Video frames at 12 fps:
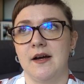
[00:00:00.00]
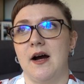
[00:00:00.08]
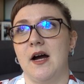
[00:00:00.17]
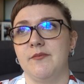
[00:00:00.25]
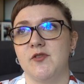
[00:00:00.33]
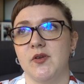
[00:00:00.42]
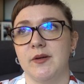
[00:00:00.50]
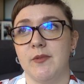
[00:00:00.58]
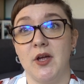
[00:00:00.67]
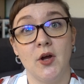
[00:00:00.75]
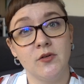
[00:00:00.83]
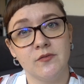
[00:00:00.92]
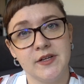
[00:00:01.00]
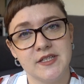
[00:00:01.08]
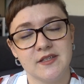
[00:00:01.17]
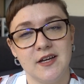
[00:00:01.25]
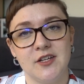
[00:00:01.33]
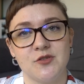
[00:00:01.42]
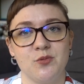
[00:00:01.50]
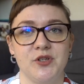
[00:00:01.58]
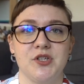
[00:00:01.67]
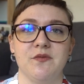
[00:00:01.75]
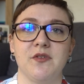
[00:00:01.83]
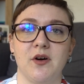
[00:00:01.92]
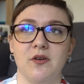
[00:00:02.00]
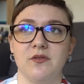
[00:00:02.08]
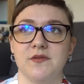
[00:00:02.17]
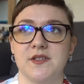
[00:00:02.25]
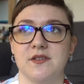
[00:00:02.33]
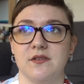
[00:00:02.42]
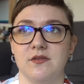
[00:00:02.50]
I'm doing my own research, which involves